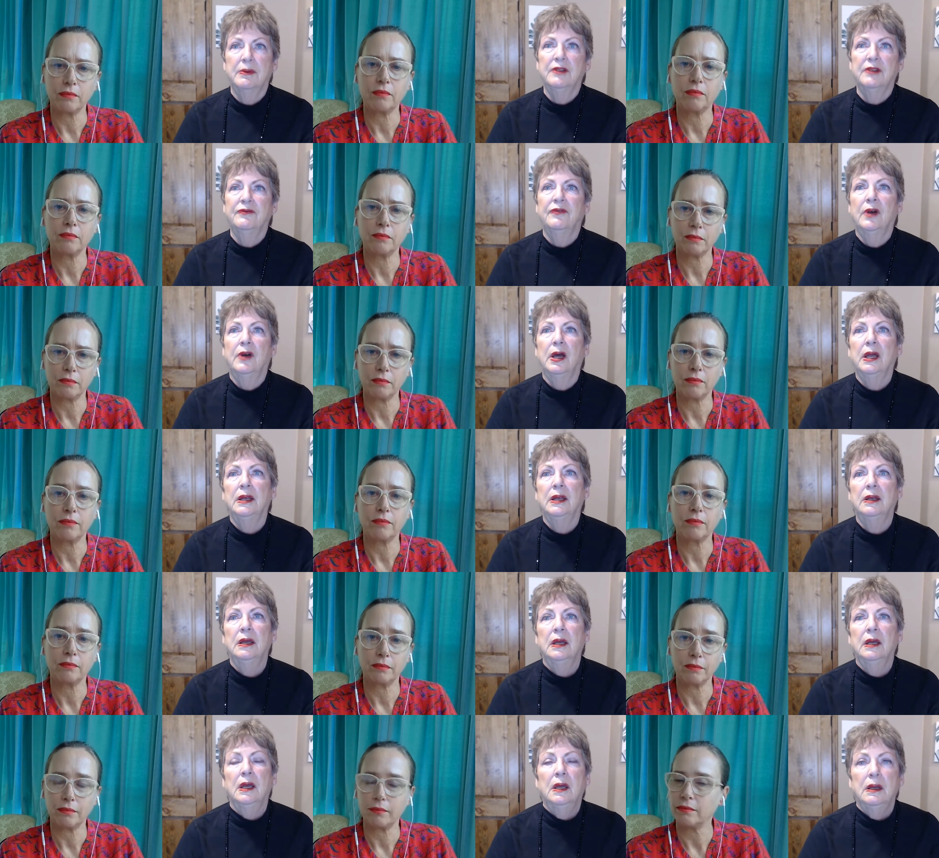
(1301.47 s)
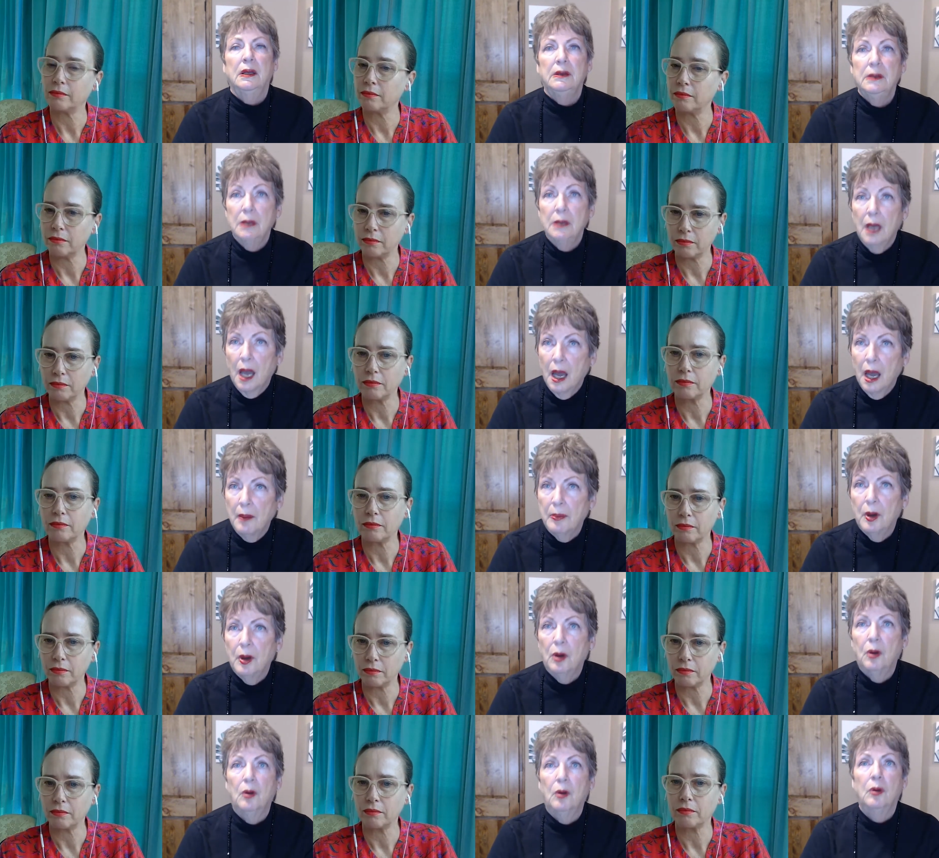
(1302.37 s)
Speaker 1: I would find
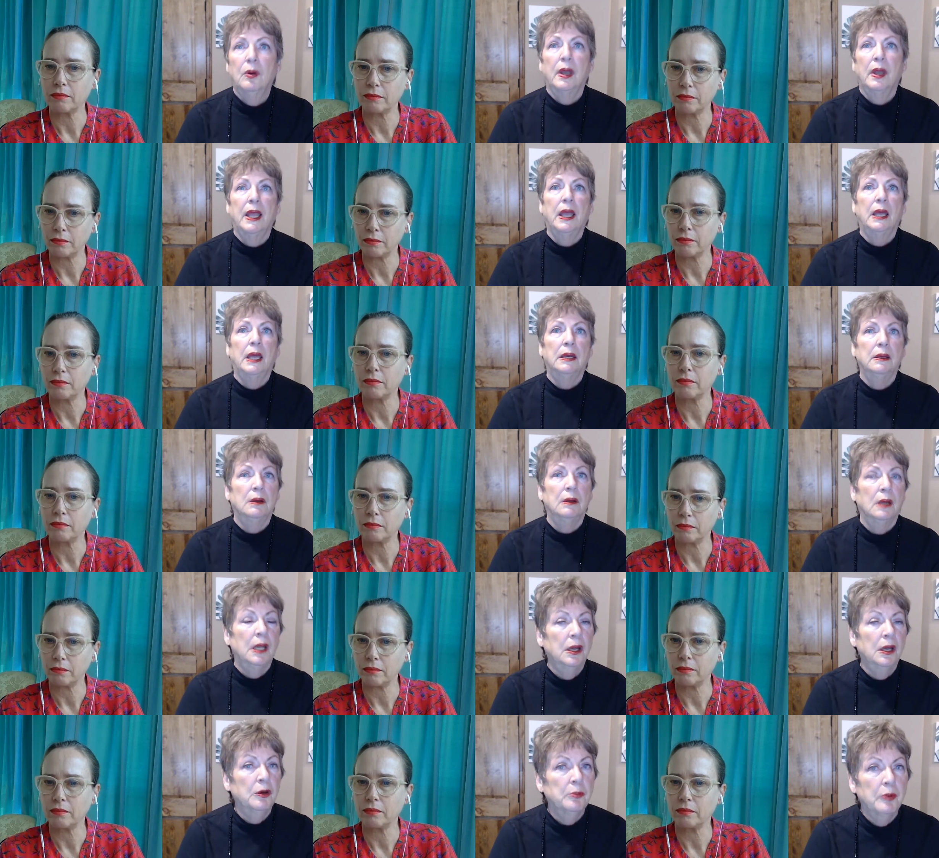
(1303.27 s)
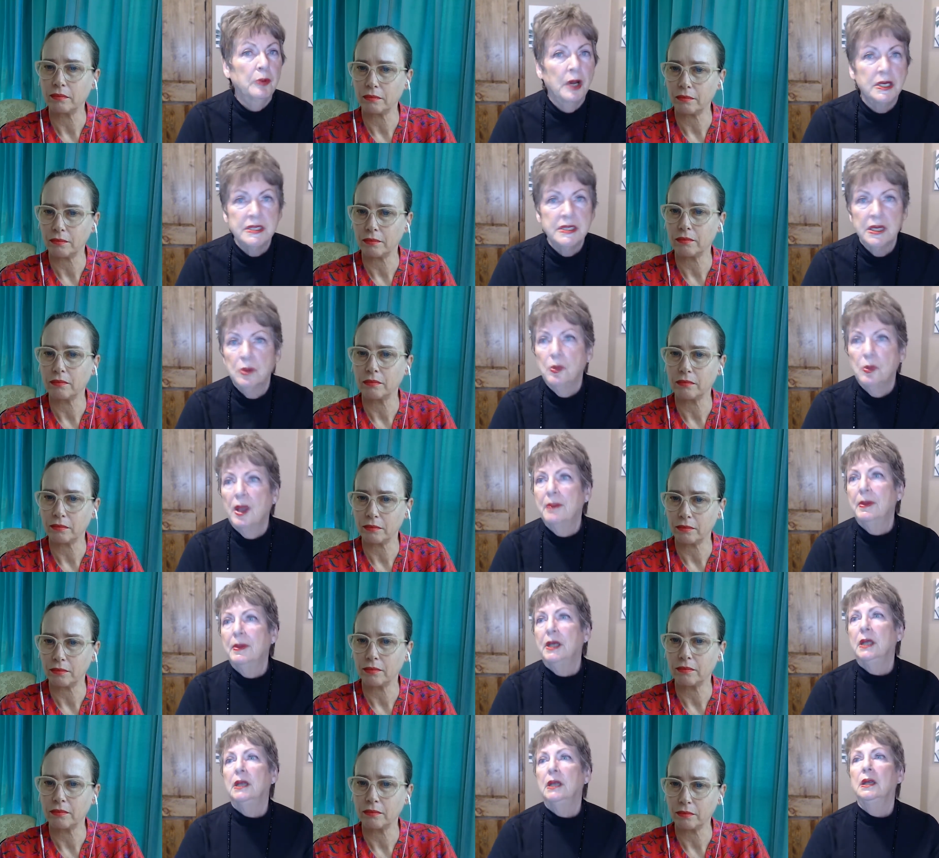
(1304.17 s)
NAWBO and Enterprising
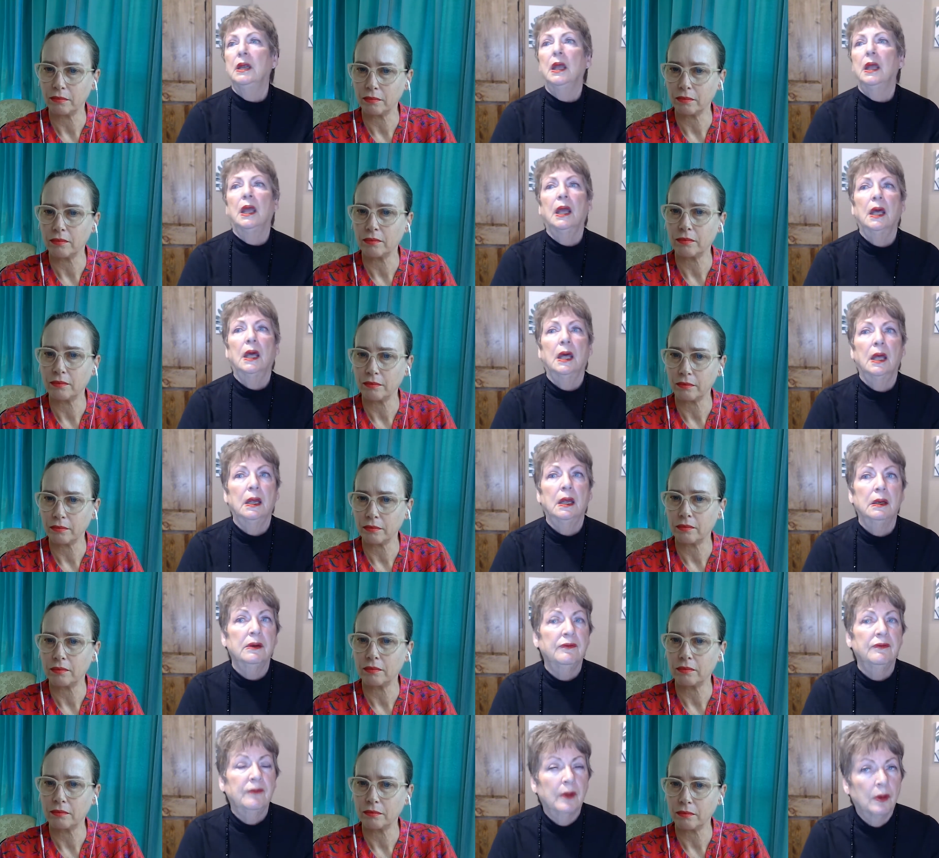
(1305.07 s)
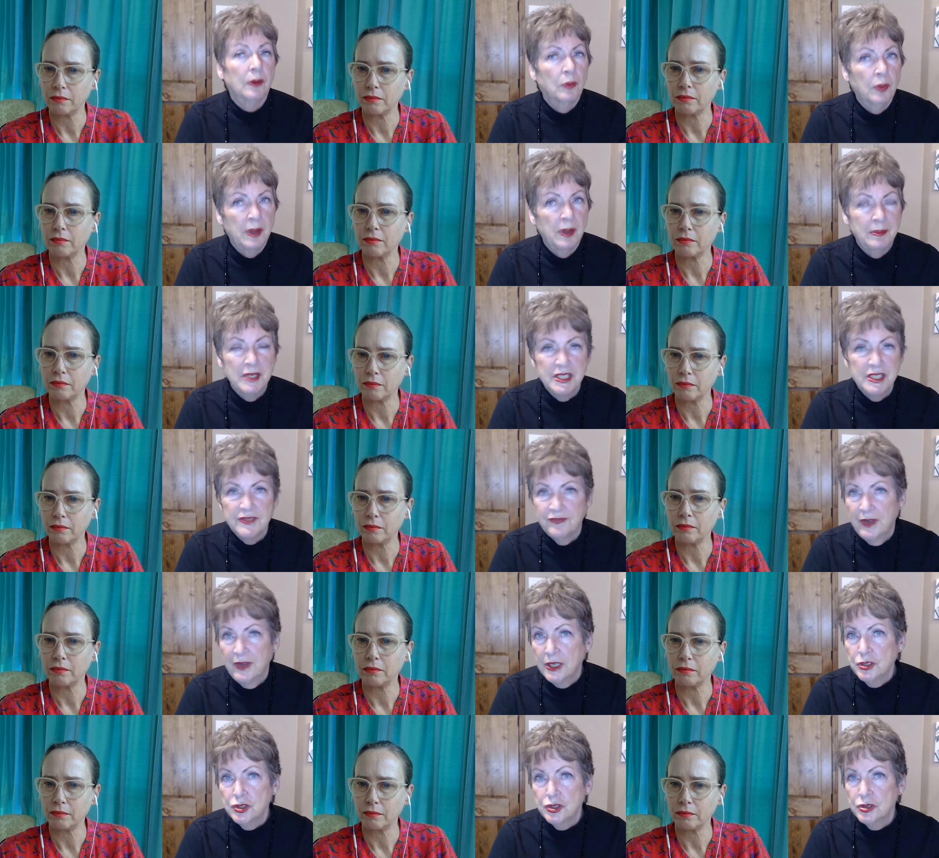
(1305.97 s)
Women and Women's
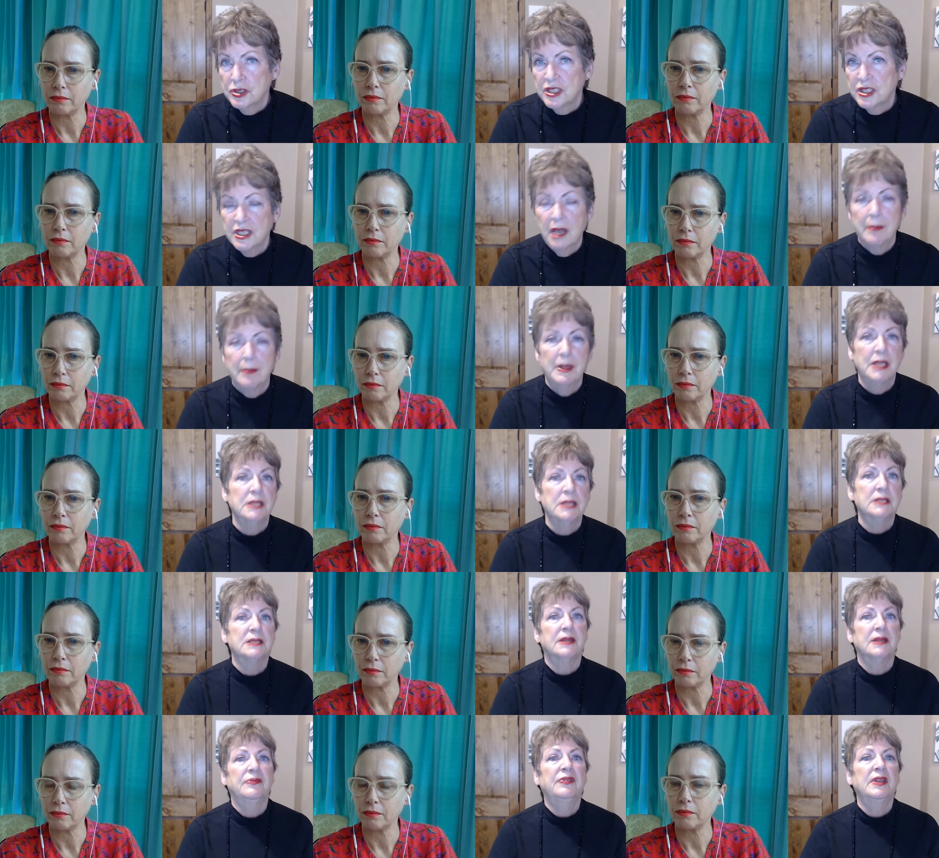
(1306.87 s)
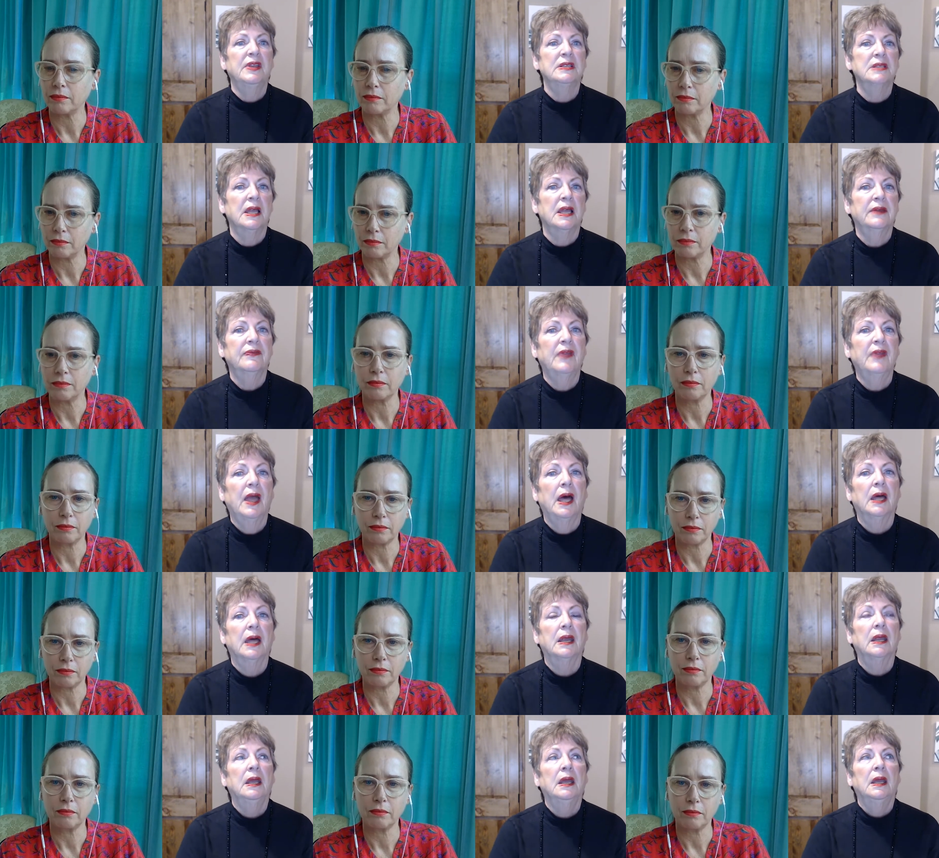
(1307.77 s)
Venture Summits and things like that.